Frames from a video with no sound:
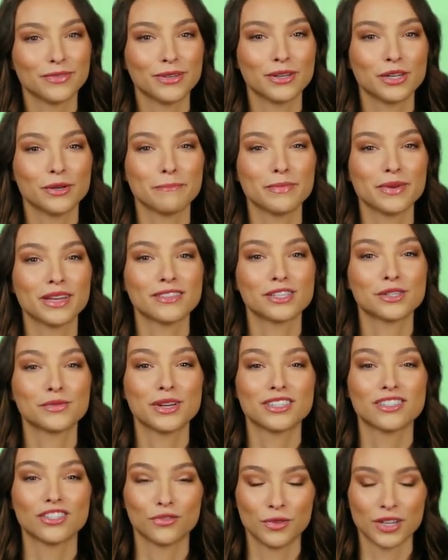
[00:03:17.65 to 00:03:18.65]
Complete the
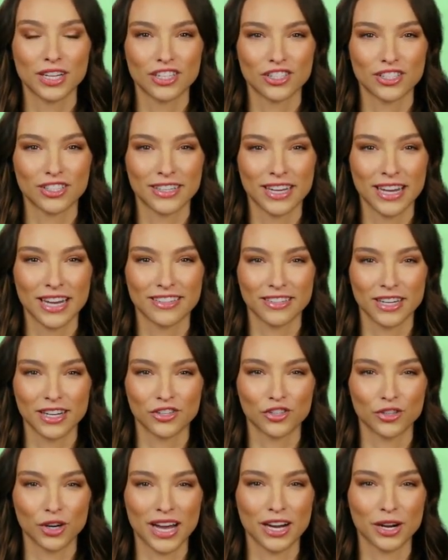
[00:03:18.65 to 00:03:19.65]
restoration and then
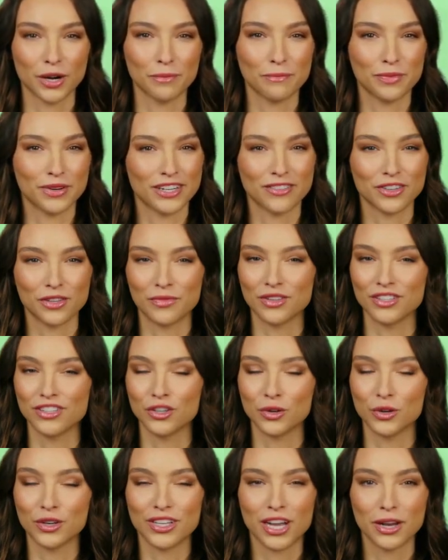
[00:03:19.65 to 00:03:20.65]
try opening the
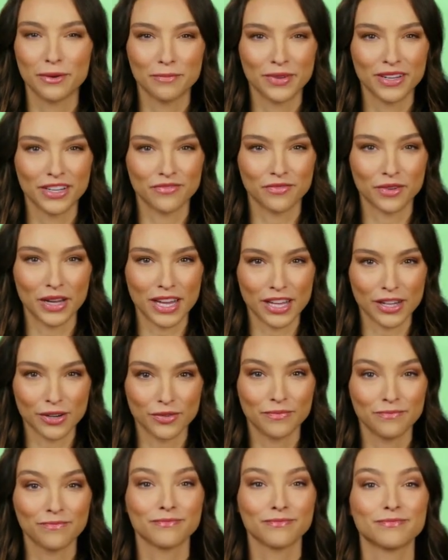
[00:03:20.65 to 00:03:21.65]
restored company file.